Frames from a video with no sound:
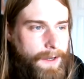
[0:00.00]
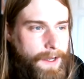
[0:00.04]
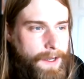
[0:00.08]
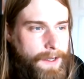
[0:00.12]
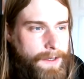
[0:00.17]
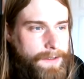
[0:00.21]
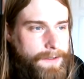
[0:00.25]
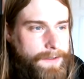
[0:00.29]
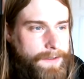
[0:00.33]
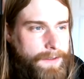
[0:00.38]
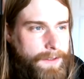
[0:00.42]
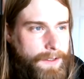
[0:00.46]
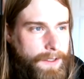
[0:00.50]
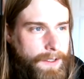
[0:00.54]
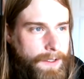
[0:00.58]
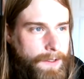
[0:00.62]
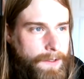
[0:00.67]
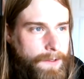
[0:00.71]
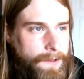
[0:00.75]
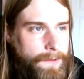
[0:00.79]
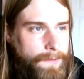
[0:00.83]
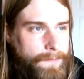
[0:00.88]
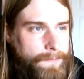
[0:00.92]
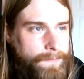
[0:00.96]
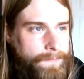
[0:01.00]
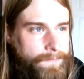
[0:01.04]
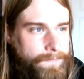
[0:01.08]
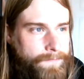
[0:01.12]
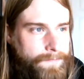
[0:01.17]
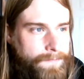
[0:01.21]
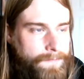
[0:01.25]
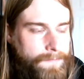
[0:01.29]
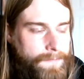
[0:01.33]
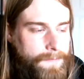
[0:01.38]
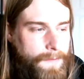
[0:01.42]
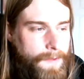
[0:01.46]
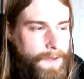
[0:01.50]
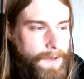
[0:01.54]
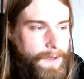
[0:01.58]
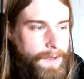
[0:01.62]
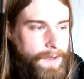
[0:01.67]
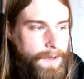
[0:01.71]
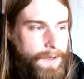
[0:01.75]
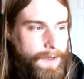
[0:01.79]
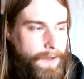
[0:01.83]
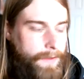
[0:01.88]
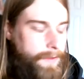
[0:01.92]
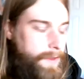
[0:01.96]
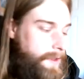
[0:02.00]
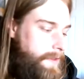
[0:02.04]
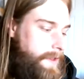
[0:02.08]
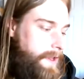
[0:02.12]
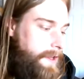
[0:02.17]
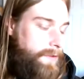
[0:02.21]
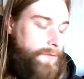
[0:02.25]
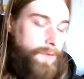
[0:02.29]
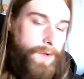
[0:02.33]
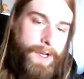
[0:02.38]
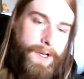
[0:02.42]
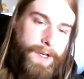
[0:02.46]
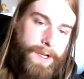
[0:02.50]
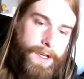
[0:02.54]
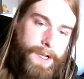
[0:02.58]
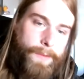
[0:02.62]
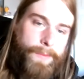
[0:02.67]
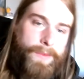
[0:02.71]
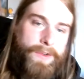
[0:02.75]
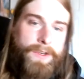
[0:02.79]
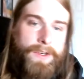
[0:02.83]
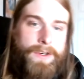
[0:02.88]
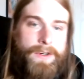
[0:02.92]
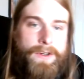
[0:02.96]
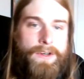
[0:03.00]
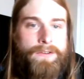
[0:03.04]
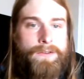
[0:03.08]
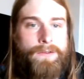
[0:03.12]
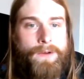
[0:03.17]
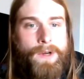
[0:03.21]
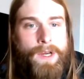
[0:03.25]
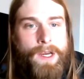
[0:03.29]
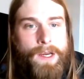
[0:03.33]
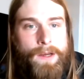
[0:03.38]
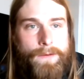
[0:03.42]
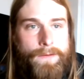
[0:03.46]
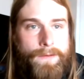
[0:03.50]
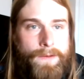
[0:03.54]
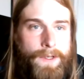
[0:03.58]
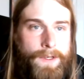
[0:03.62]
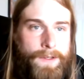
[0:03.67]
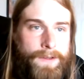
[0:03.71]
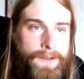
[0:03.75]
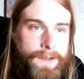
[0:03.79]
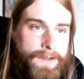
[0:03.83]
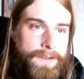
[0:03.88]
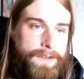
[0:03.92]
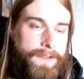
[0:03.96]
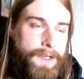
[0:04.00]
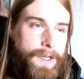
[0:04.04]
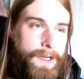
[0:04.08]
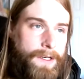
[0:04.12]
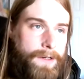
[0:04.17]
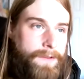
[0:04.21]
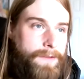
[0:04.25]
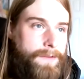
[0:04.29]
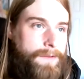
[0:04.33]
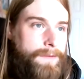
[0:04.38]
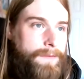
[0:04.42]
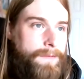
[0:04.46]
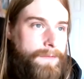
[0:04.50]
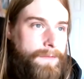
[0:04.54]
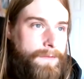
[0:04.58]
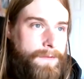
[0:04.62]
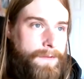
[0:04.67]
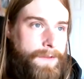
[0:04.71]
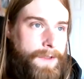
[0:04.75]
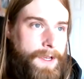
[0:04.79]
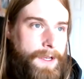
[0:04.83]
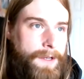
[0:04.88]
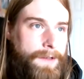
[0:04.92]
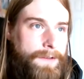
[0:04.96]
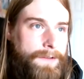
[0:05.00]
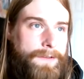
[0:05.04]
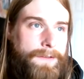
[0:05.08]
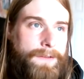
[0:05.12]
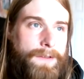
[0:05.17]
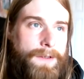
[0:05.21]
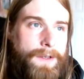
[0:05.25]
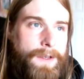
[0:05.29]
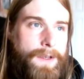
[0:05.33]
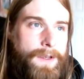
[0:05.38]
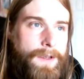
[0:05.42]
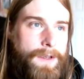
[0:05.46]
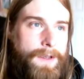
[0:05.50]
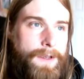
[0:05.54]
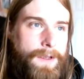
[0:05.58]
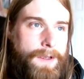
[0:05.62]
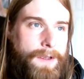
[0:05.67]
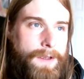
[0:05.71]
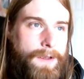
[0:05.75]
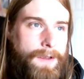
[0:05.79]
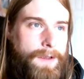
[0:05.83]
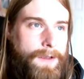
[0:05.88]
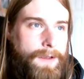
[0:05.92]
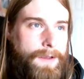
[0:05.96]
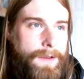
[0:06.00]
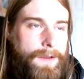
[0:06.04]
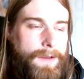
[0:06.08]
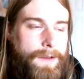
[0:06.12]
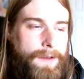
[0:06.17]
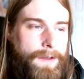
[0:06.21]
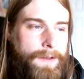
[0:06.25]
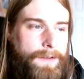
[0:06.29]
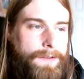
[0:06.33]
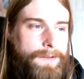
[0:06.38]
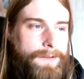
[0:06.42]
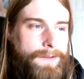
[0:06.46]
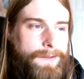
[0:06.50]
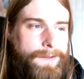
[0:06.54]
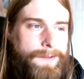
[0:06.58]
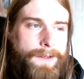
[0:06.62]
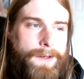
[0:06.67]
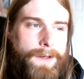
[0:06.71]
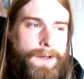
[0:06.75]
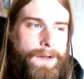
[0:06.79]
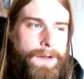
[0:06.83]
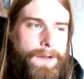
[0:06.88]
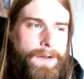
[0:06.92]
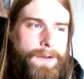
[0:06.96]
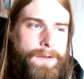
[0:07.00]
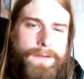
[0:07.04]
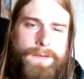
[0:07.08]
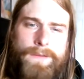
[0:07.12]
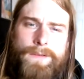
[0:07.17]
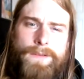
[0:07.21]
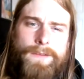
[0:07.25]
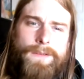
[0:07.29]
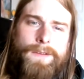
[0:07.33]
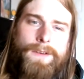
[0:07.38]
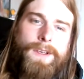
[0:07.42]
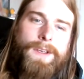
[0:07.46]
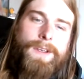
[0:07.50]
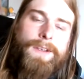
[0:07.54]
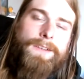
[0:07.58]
And so I think that's why commentary is great, like these kind of things is, it's